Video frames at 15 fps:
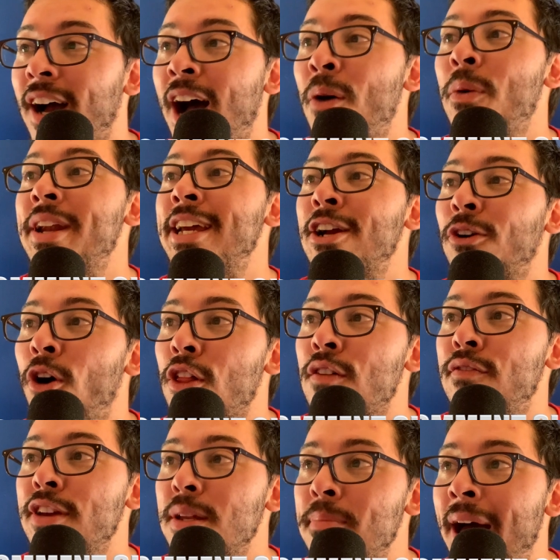I want to hear all the
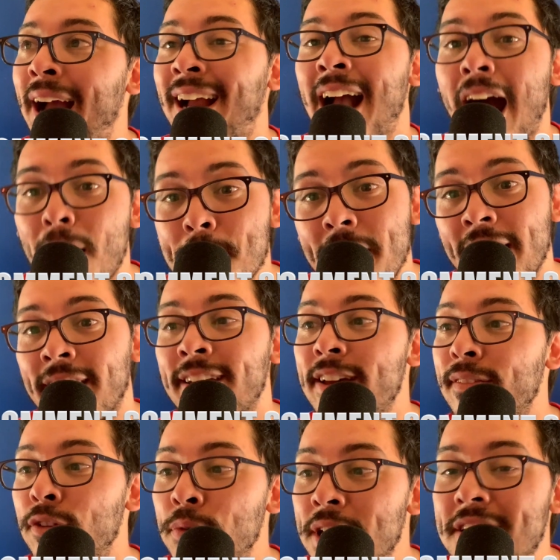feedback. Comment
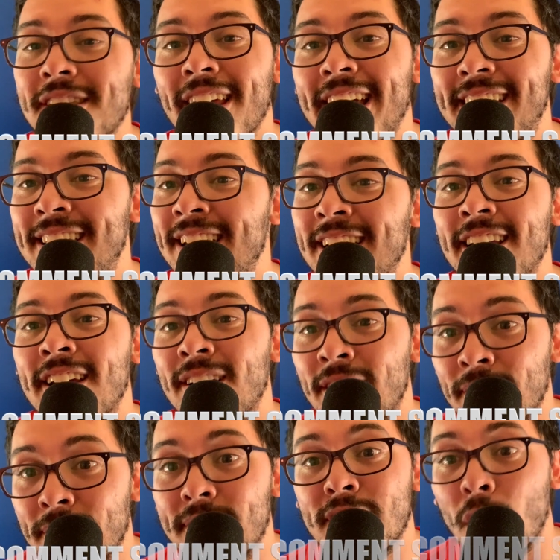if you disliked it
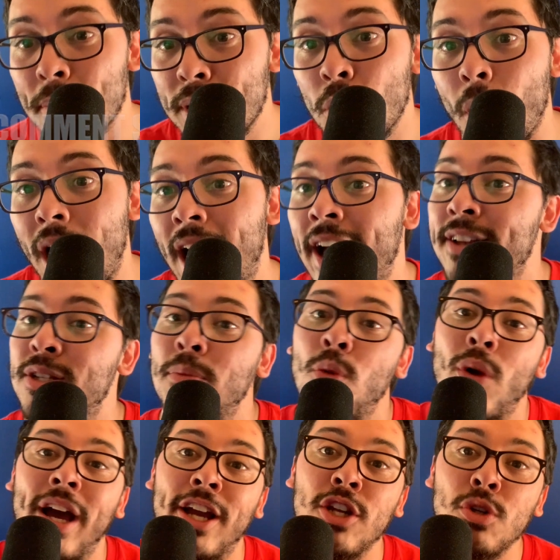and tell me why. Tell me
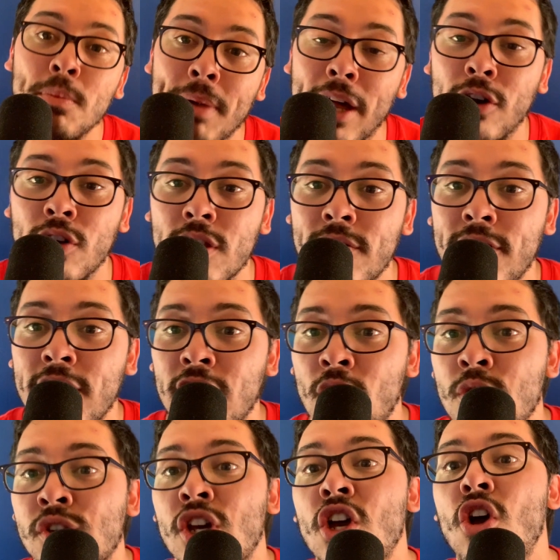what I can do better in the
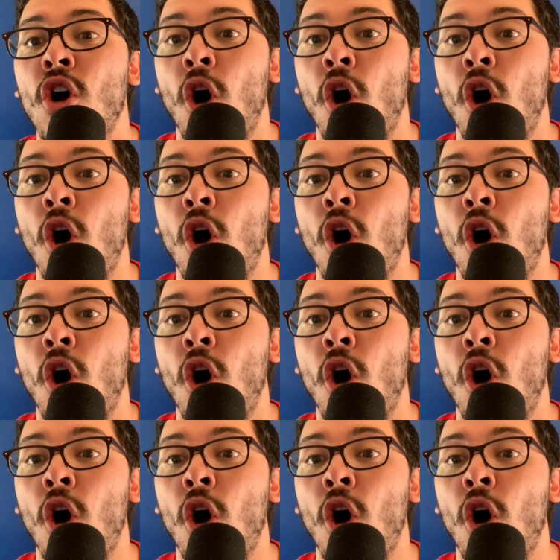videos.